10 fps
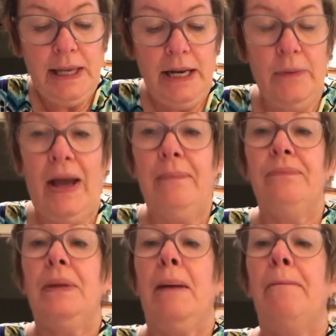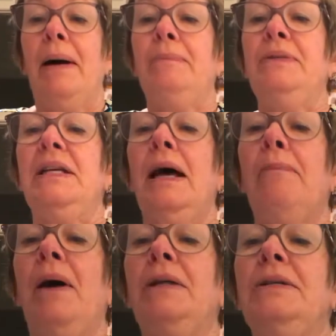Anyway, bumped it
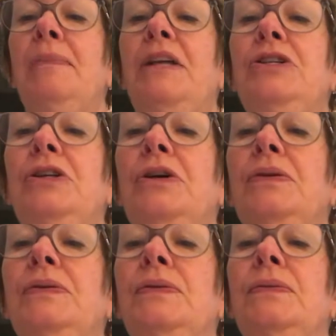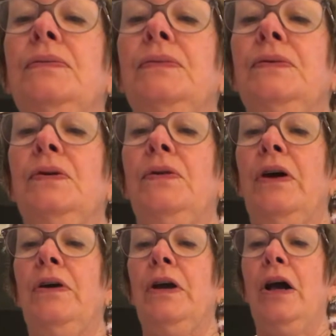up on dimensionals, so
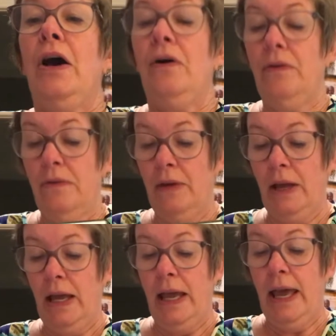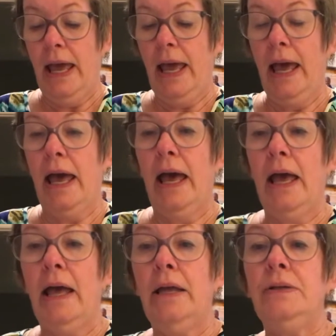there you go.
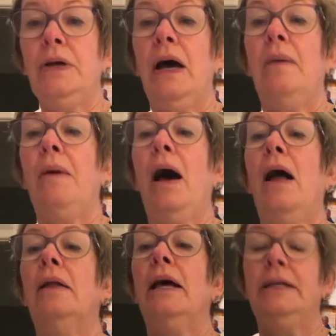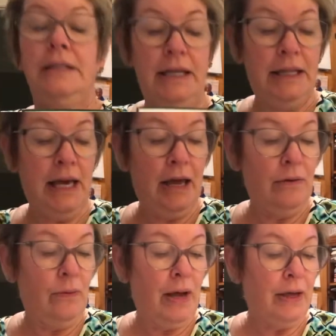And all I did
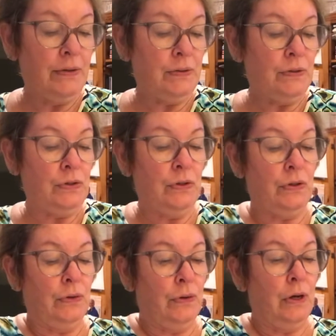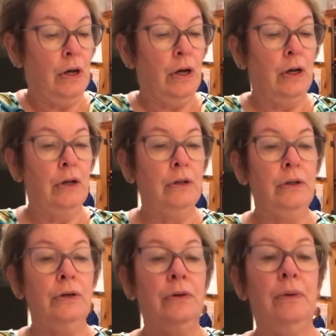then was to
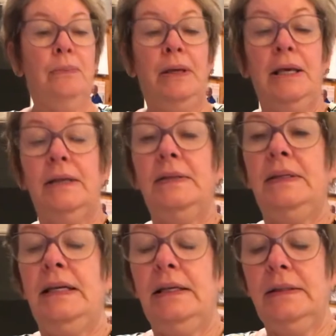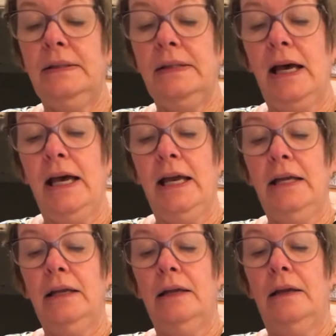glue the piece
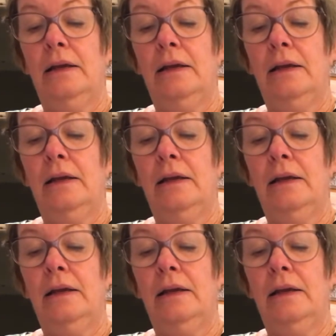inside,